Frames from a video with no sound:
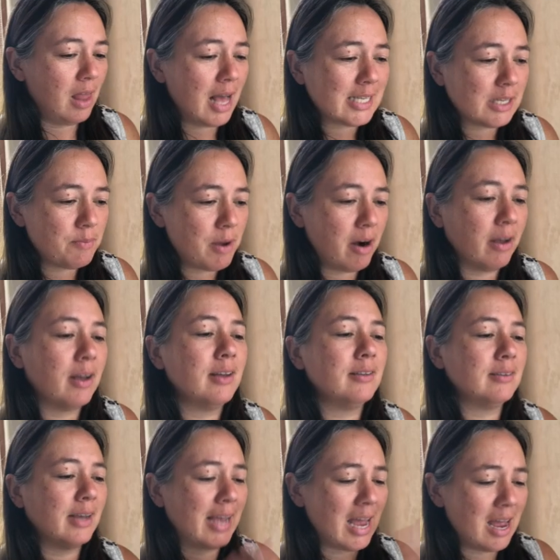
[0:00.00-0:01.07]
Las
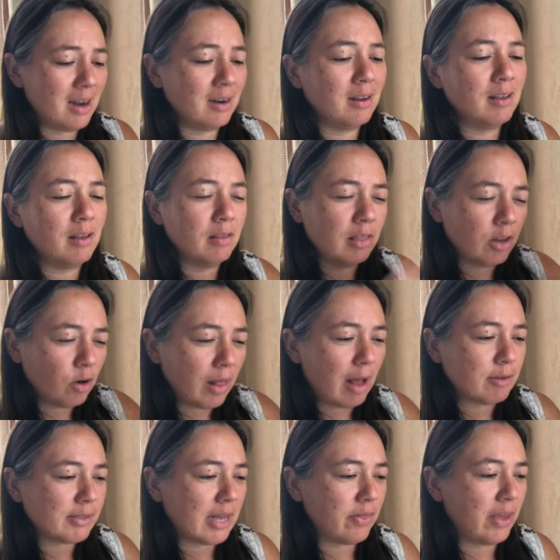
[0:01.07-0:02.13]
Americas, again, a little
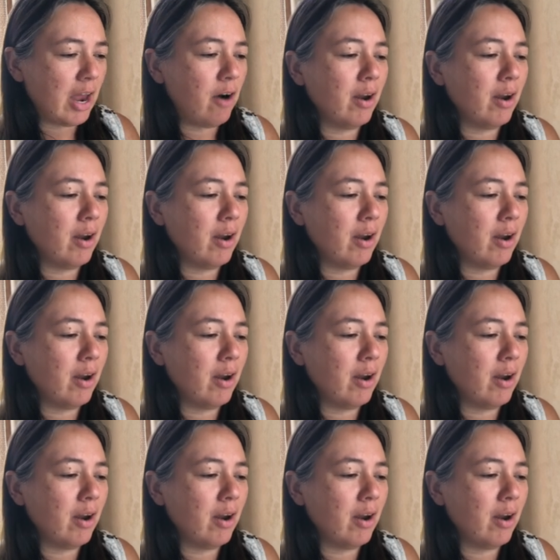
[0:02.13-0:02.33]
outside the